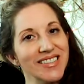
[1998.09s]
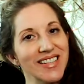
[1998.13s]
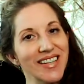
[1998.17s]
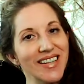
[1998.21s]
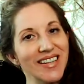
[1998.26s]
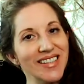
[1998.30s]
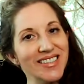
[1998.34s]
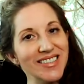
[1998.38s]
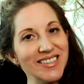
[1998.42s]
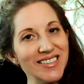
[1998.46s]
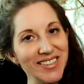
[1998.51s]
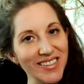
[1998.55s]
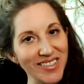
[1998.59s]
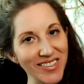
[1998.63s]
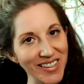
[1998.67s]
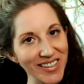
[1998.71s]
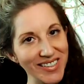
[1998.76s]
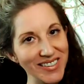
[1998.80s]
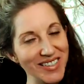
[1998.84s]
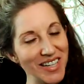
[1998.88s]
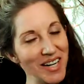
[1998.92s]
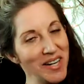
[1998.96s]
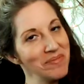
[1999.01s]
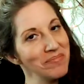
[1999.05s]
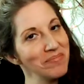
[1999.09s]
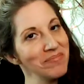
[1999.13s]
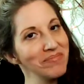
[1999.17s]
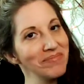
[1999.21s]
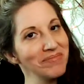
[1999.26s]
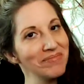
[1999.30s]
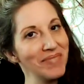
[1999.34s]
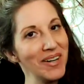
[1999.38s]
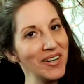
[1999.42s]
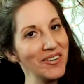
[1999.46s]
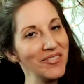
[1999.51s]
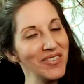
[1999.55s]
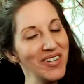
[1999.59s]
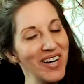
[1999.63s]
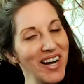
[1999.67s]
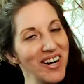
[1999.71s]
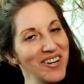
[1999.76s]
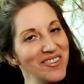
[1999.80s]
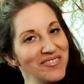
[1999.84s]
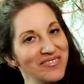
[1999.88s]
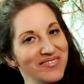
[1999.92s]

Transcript: And until next time, bye for now.